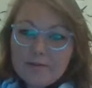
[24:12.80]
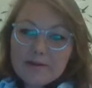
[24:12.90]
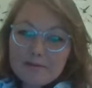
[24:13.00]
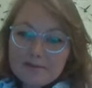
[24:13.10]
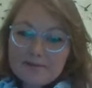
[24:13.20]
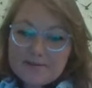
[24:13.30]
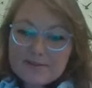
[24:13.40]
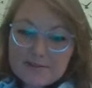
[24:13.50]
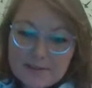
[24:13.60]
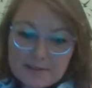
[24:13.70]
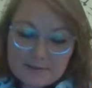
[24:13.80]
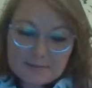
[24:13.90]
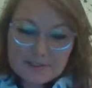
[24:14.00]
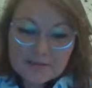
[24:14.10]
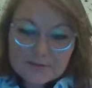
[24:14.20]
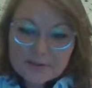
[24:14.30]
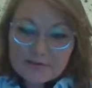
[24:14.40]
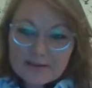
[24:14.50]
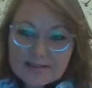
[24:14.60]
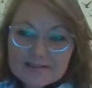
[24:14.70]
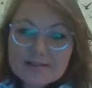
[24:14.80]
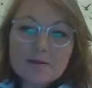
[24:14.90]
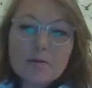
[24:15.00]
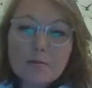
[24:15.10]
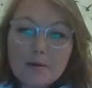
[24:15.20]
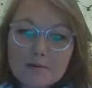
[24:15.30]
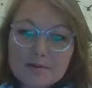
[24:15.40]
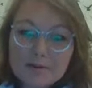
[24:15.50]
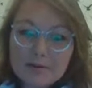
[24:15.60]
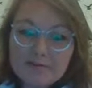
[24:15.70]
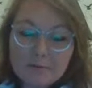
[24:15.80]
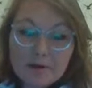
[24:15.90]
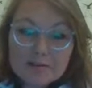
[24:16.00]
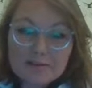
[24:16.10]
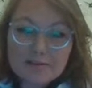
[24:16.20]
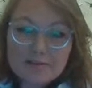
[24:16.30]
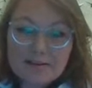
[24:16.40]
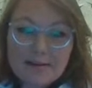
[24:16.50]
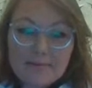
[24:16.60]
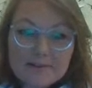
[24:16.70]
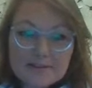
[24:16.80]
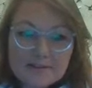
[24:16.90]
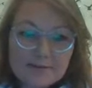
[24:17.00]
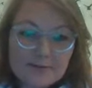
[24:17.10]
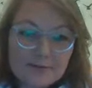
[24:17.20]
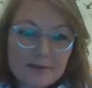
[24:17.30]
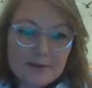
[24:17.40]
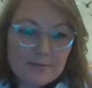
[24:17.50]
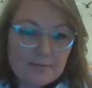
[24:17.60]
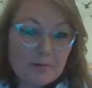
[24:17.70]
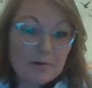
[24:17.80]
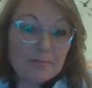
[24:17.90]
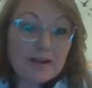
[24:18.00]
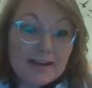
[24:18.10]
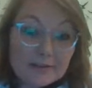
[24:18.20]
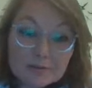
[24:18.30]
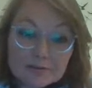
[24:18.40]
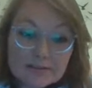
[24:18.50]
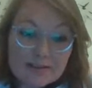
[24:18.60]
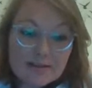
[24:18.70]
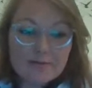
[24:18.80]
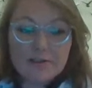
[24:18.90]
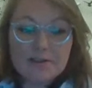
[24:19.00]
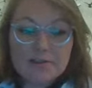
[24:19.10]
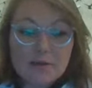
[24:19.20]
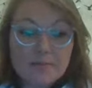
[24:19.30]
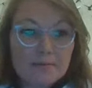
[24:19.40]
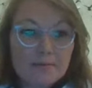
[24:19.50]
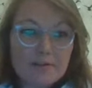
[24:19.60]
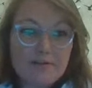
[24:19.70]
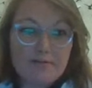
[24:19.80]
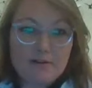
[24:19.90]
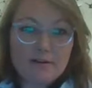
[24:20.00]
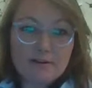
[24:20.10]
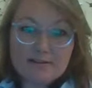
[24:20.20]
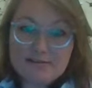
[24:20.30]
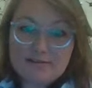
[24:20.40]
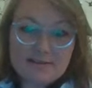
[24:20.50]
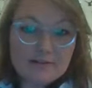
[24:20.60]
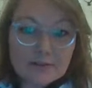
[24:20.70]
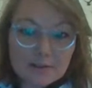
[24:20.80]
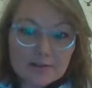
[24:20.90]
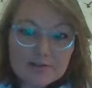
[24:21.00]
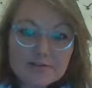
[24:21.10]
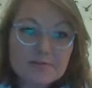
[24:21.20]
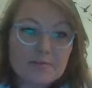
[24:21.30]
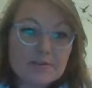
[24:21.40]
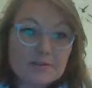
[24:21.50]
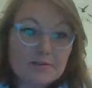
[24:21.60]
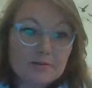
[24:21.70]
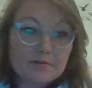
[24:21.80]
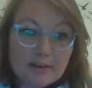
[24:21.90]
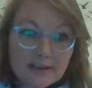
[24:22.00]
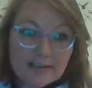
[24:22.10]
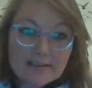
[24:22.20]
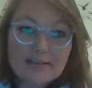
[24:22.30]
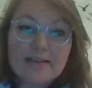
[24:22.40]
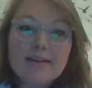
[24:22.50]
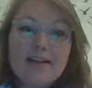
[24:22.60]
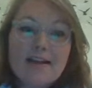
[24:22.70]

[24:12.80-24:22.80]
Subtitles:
Following all of those shelf surveys, we also have worked on a collaborative or a bilateral South African-German project for the last 7 years, which is called RAIN.